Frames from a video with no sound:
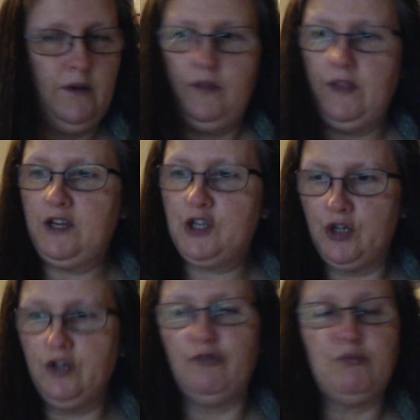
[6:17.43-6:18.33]
They
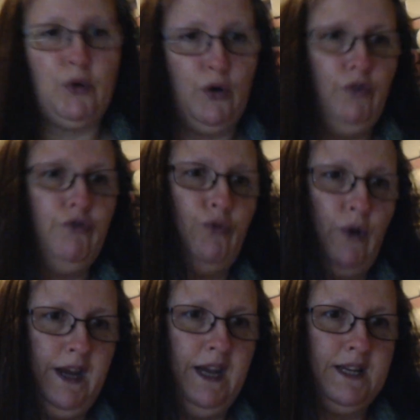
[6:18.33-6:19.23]
should have
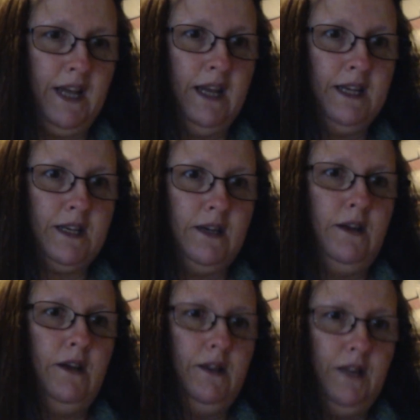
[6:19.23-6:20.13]
proofreaded
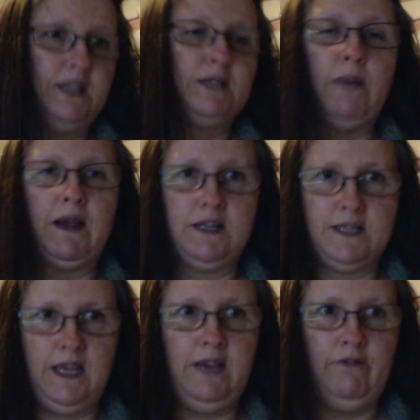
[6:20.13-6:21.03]
this
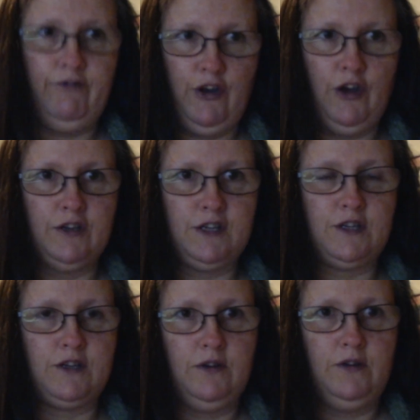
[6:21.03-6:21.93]
magazine
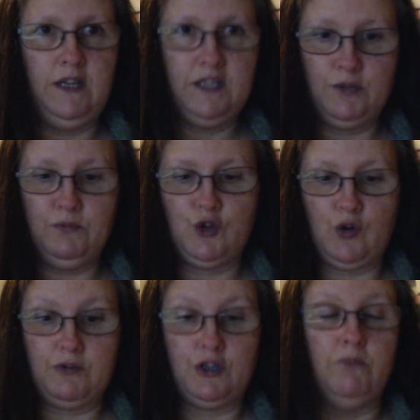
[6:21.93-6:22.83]
first, this
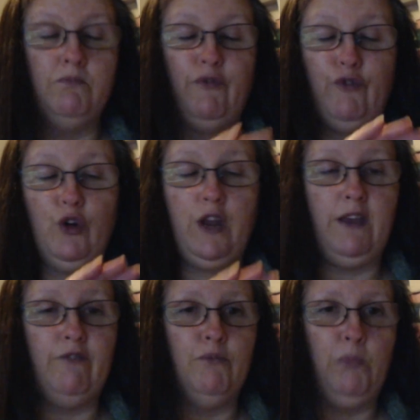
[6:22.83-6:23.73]
subscription, before they
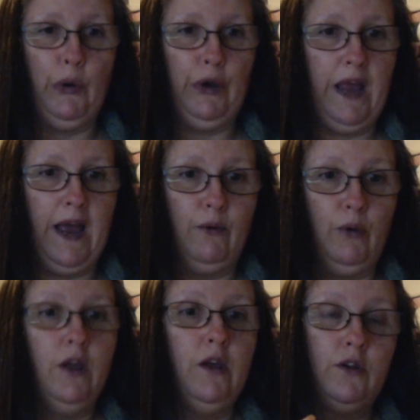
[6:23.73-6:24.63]
even put it out,
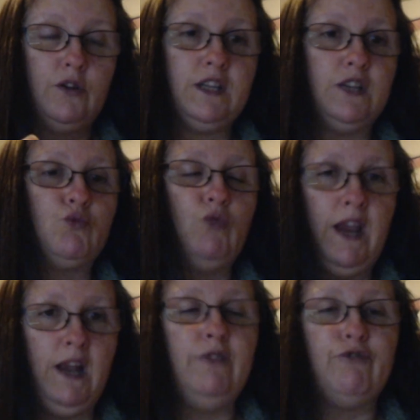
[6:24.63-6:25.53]
because it's
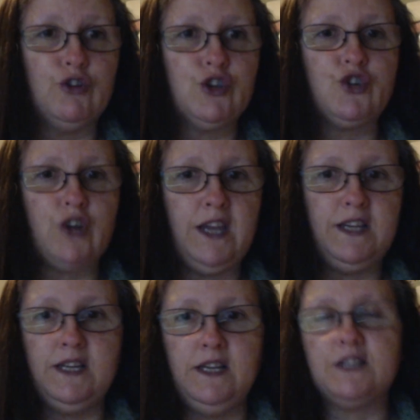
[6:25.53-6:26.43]
really
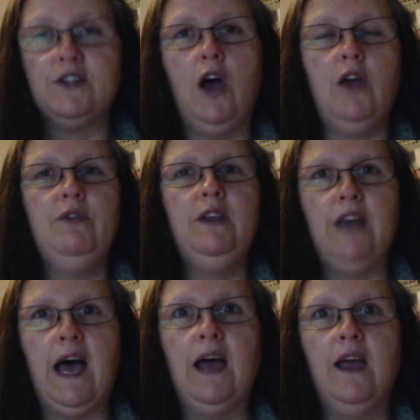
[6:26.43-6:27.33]
frustrating. It's not only
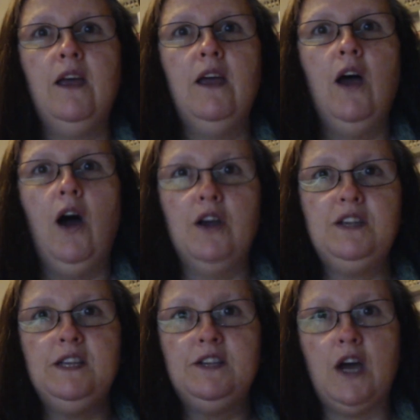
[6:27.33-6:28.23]
that. I
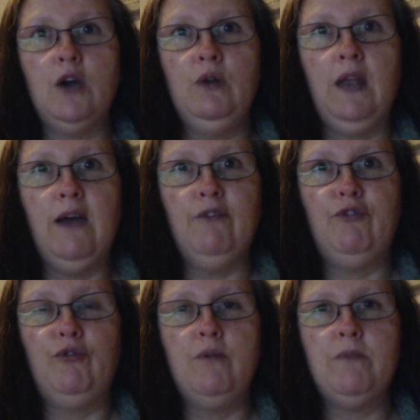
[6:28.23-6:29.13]
did
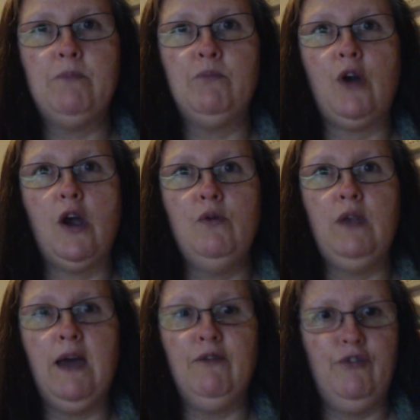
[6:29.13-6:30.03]
Olaf, remember
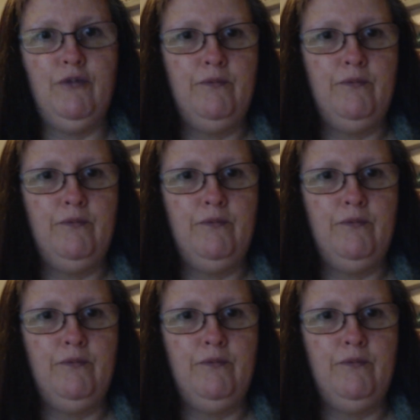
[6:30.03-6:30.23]
Olaf?